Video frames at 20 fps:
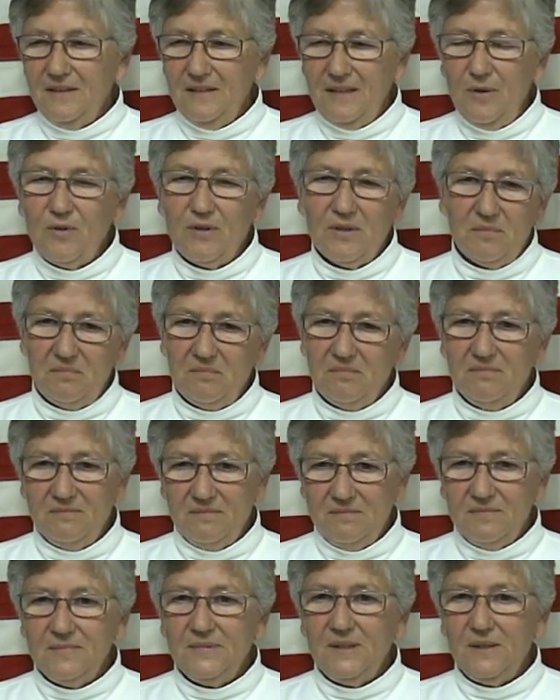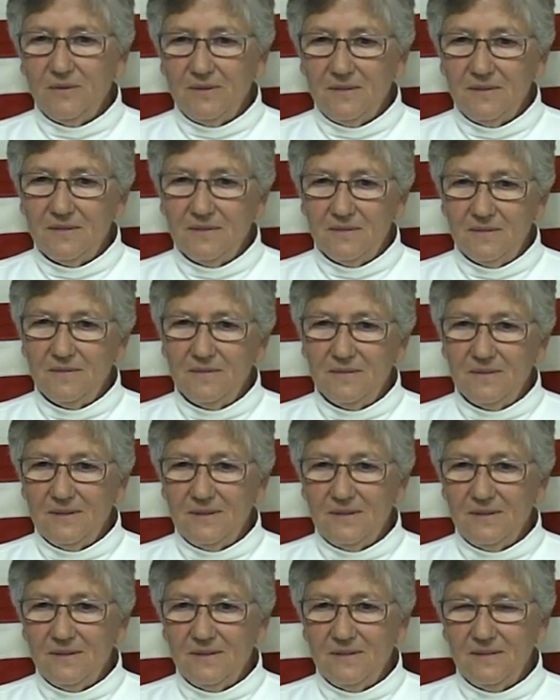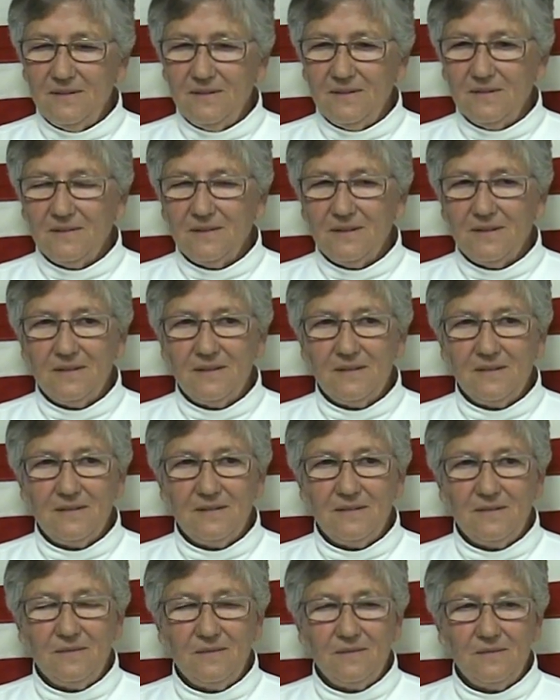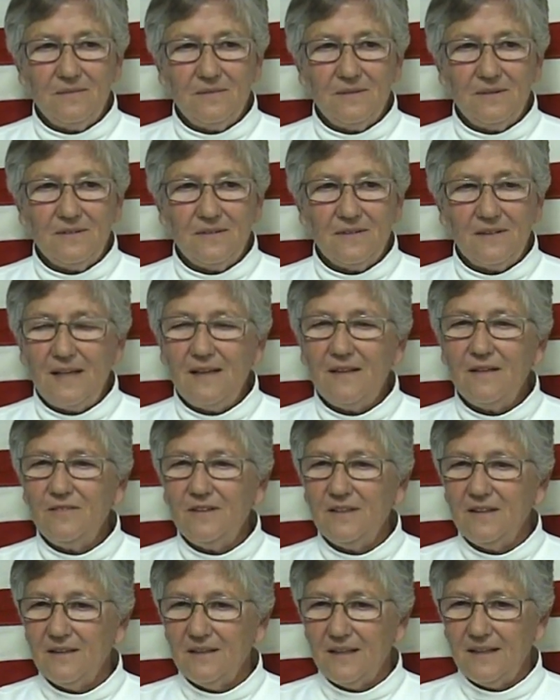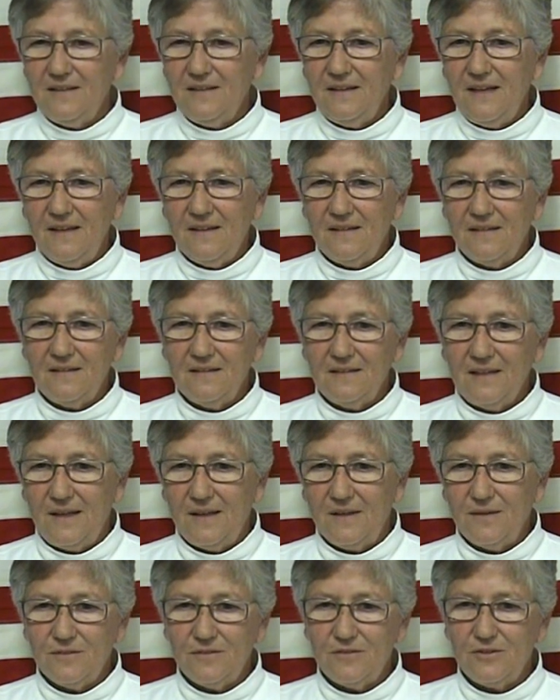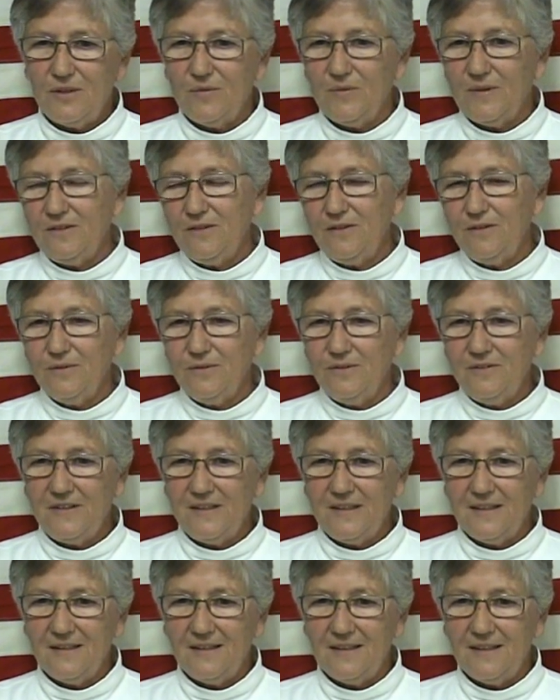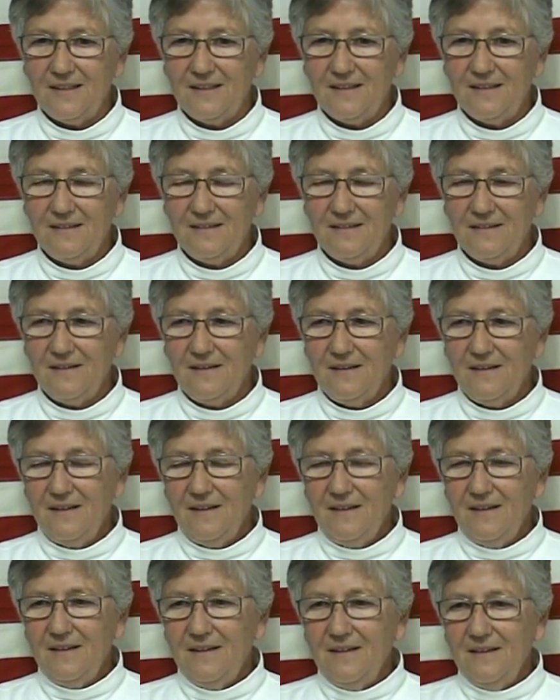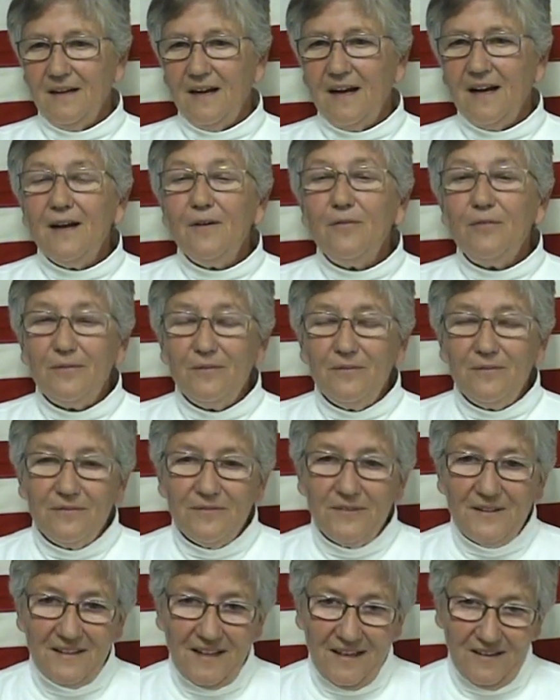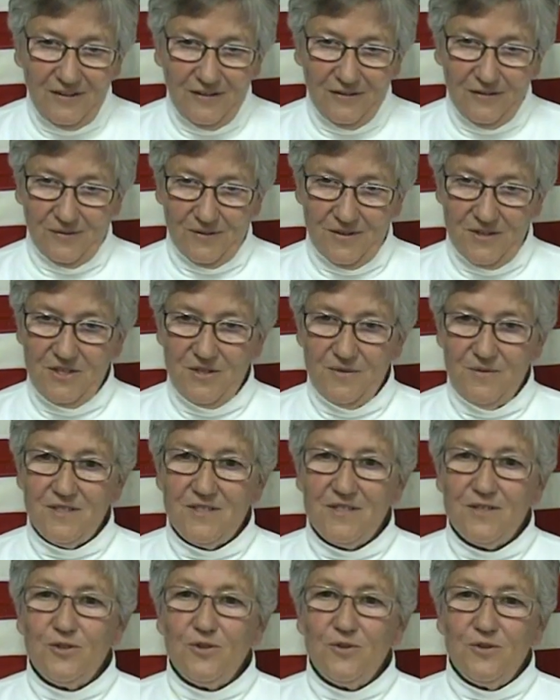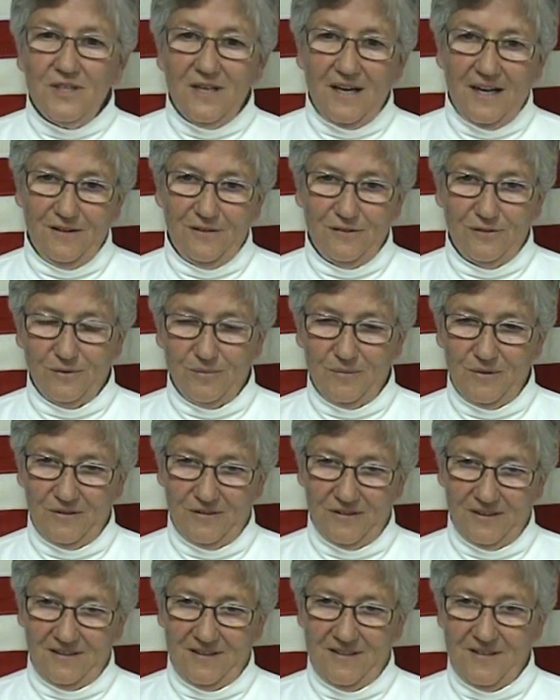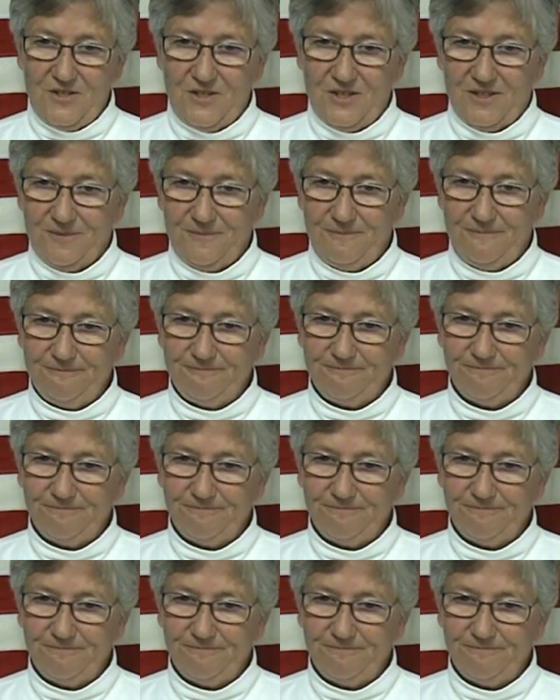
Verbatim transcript: and they were they were, uh, you know, uh, they lived in Glendale House. She went to UCLA. Mm-hmm. I have a fantastic story. She was a junior high school music teacher.